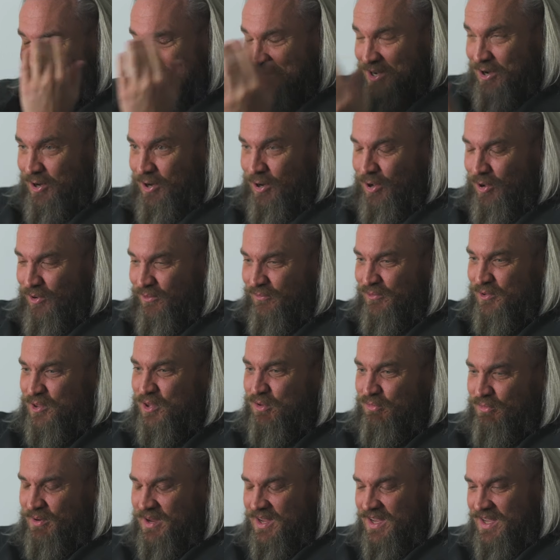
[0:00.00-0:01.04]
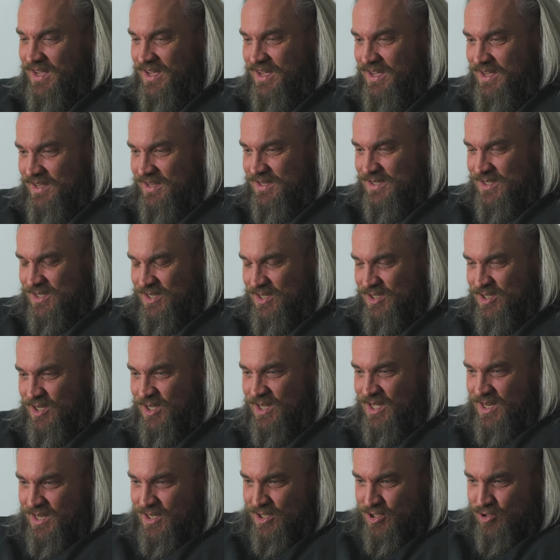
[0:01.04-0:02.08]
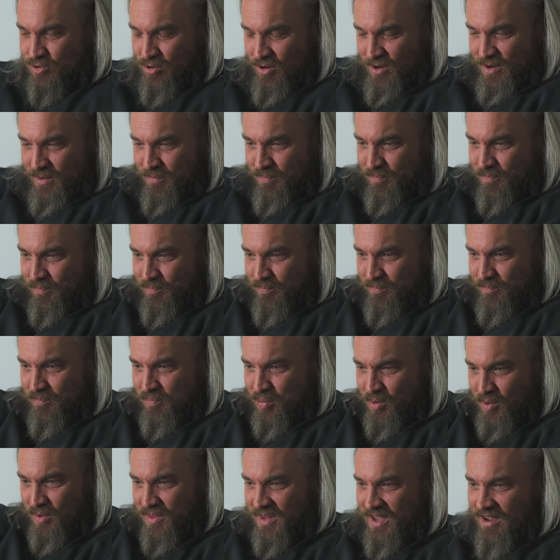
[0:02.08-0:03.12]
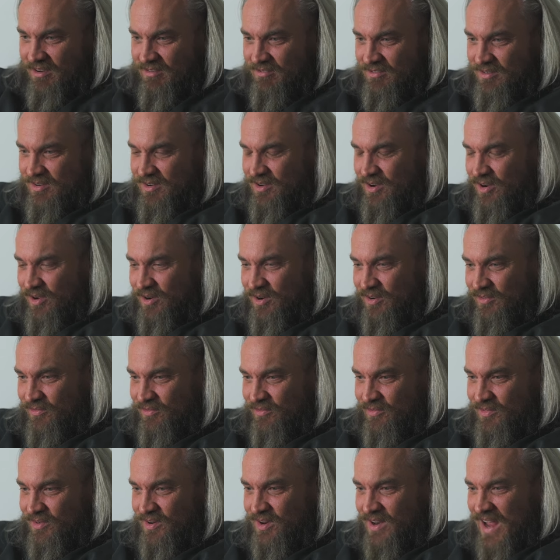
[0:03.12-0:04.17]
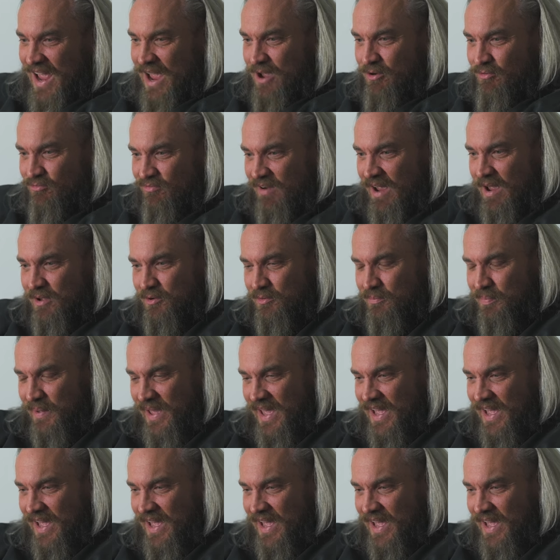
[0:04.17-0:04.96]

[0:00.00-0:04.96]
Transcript: was then on hold for three years. So then it's trying to put that kind of now round